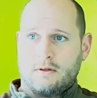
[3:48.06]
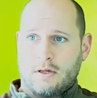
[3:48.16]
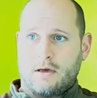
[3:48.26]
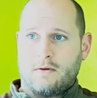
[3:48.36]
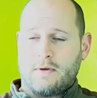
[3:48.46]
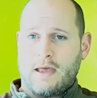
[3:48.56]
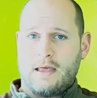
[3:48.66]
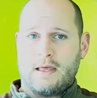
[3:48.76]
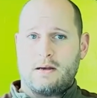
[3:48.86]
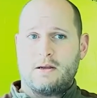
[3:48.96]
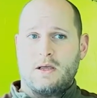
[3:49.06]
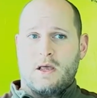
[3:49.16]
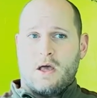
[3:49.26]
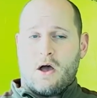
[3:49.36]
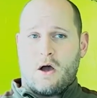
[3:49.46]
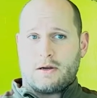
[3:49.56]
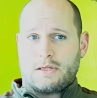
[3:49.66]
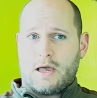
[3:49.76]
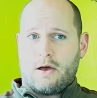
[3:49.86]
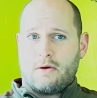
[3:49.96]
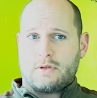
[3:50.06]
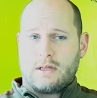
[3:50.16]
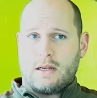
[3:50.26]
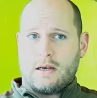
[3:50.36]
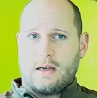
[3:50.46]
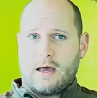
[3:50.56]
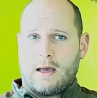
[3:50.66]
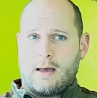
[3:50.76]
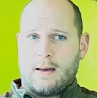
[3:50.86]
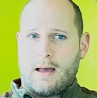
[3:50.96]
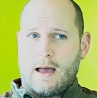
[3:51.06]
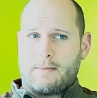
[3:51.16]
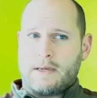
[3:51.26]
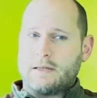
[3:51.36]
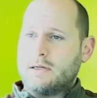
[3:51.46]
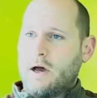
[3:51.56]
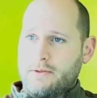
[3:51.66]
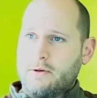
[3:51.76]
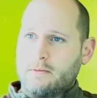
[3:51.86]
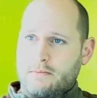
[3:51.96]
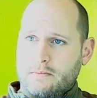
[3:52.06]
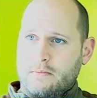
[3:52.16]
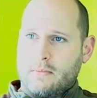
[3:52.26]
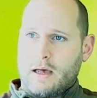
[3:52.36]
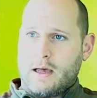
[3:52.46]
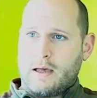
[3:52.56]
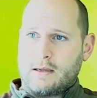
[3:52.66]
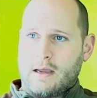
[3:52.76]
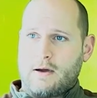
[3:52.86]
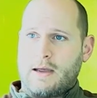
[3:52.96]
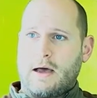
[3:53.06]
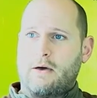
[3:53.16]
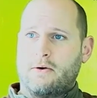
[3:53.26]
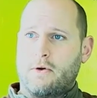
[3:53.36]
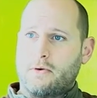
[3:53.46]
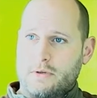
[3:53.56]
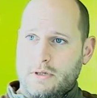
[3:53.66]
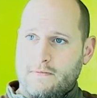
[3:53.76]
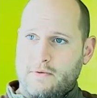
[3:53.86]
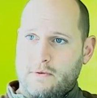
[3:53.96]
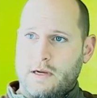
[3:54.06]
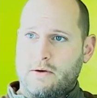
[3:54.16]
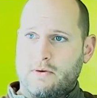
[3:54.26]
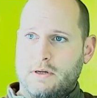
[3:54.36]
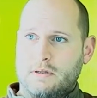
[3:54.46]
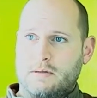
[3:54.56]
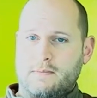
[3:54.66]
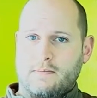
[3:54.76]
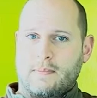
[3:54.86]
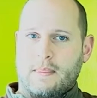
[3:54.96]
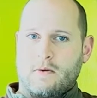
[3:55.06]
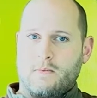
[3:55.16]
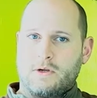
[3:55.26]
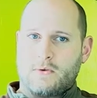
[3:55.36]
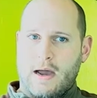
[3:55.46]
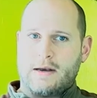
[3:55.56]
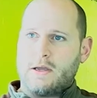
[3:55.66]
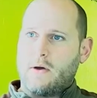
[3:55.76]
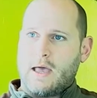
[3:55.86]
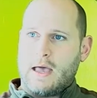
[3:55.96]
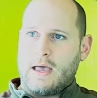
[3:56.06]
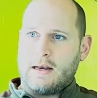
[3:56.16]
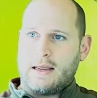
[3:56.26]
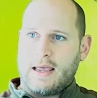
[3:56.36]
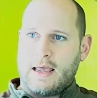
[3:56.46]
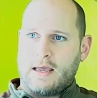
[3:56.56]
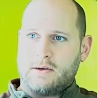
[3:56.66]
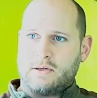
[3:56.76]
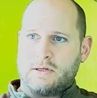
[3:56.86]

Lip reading: So, and ourselves and I'm guessing other carry-out or local seafood eateries, we try to go ahead and